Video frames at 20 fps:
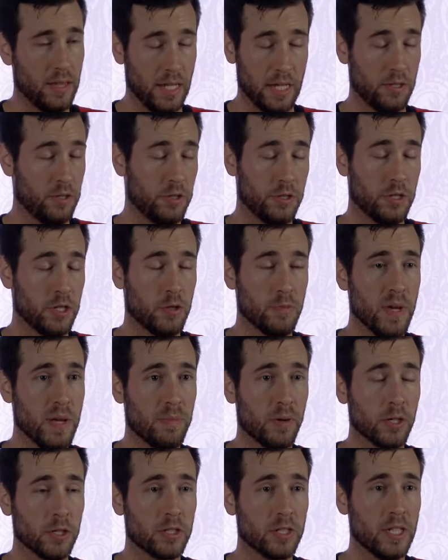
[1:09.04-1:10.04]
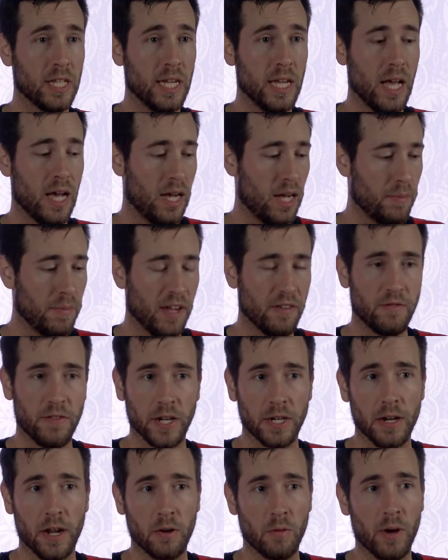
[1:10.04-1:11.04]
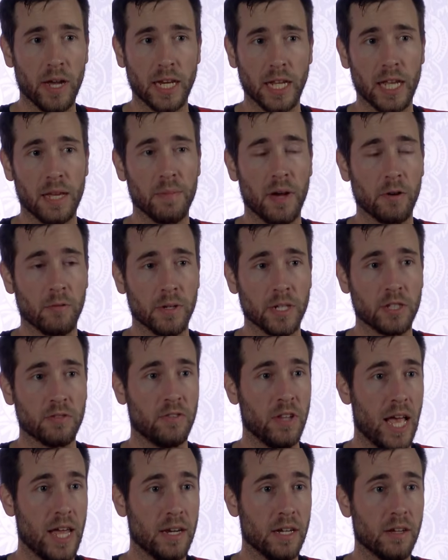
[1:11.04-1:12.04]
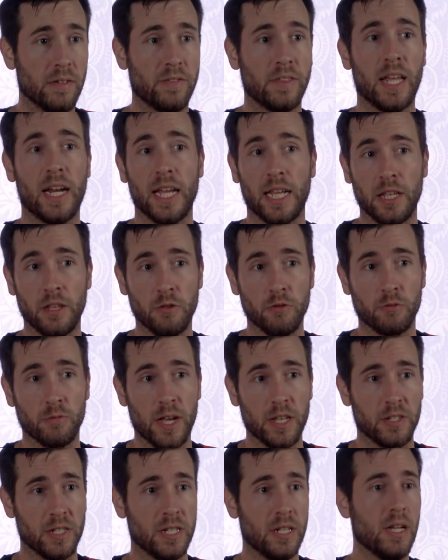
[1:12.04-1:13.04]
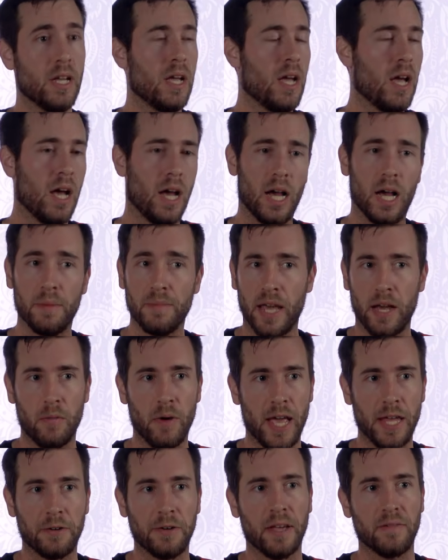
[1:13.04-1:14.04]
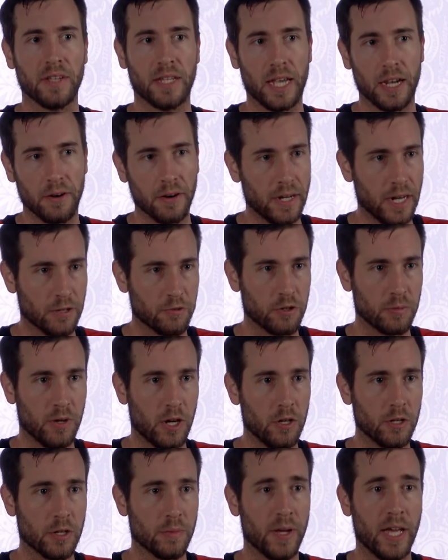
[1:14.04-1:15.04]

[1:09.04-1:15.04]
That's just me personally. I figured out a way to get my wrist flat enough that I can use resin. That way I don't have to carry an extra ball in your